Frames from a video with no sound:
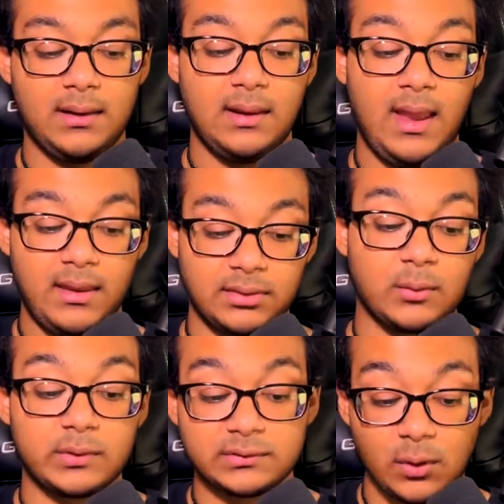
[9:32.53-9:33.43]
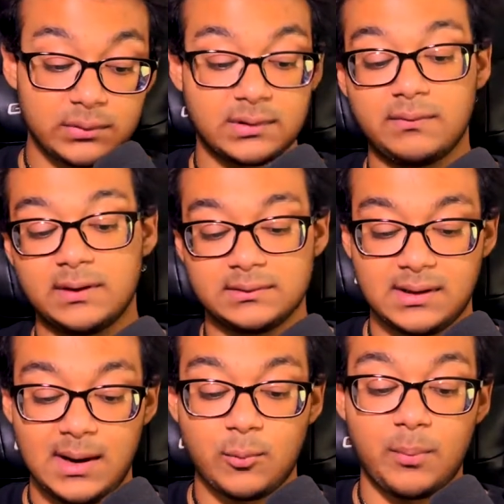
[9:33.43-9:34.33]
And the results of an
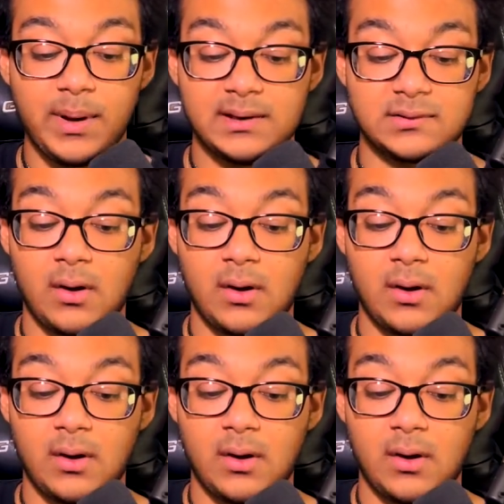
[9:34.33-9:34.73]
exam were based